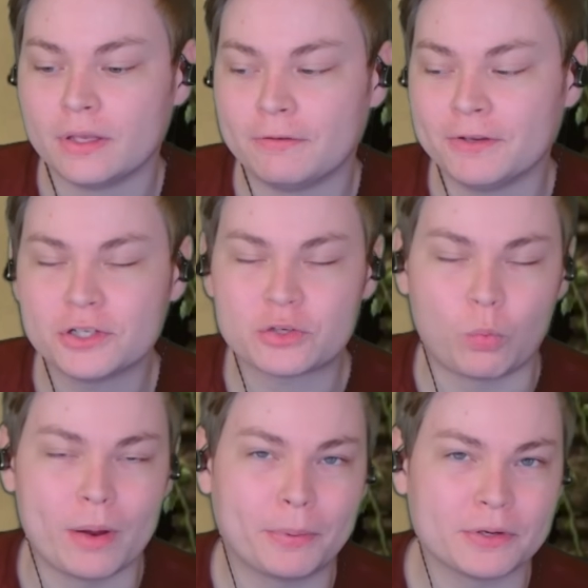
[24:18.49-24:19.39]
If it just
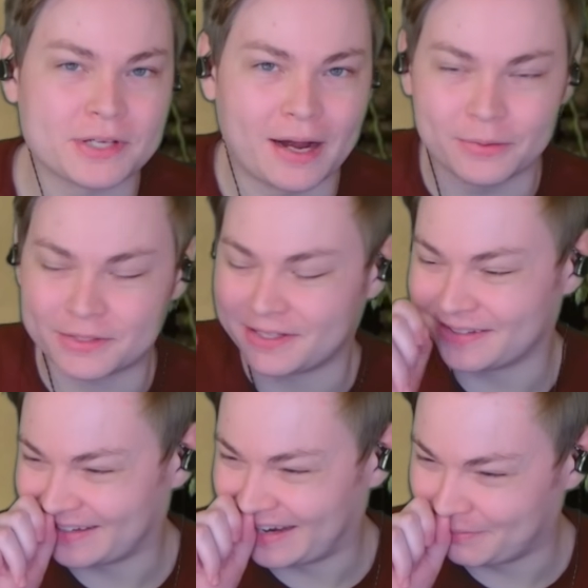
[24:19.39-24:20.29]
whimpers out
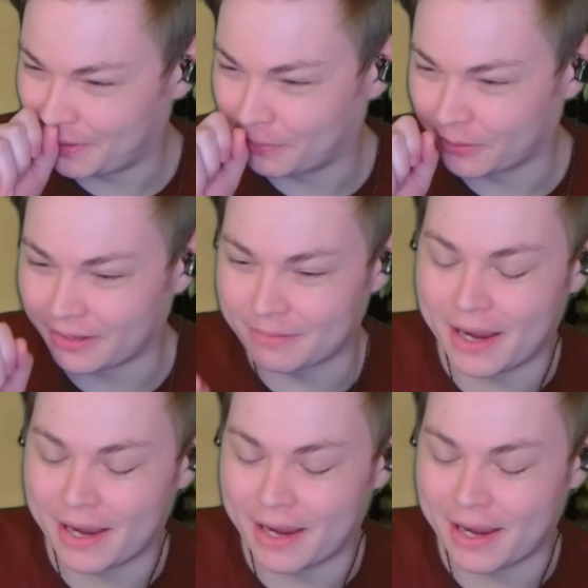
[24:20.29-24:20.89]
and people are like,